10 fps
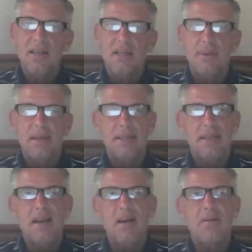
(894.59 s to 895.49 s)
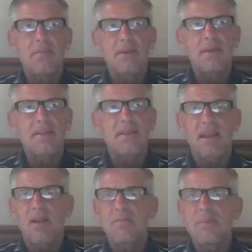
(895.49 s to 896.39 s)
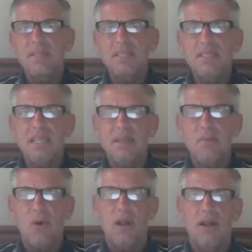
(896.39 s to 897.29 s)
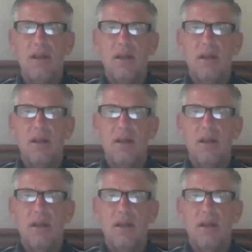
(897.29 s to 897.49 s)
You might think, oh, well, maybe they aren't in business anymore.